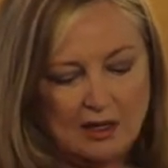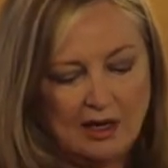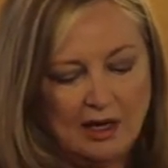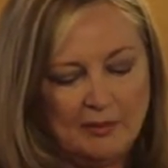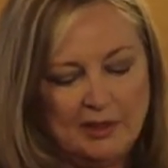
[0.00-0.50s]

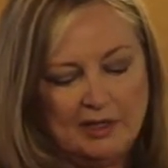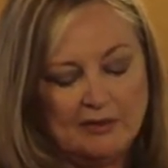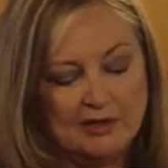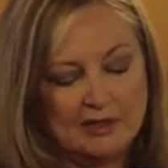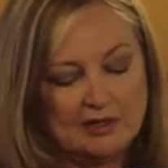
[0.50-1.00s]
How many
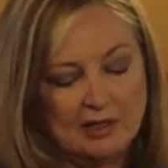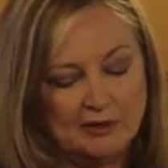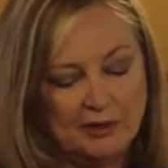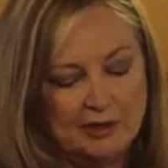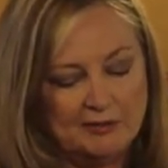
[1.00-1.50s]
of us
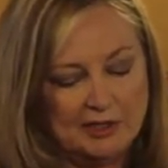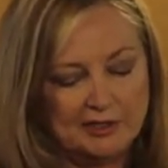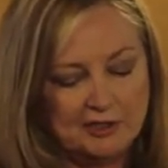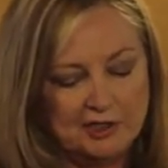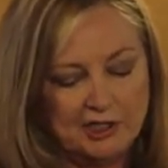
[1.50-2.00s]
have heard of
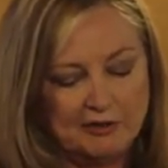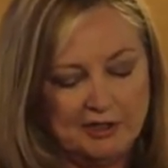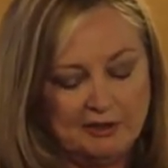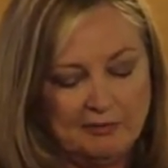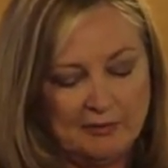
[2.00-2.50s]
Dr.
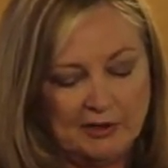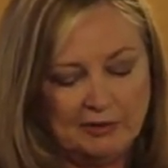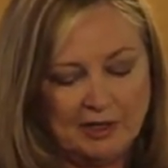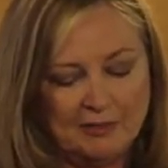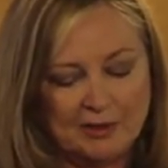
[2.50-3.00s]
Jerry
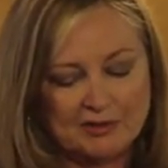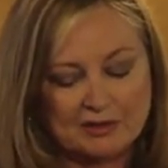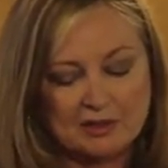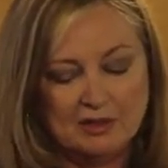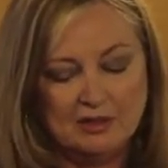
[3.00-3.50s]
Unamos?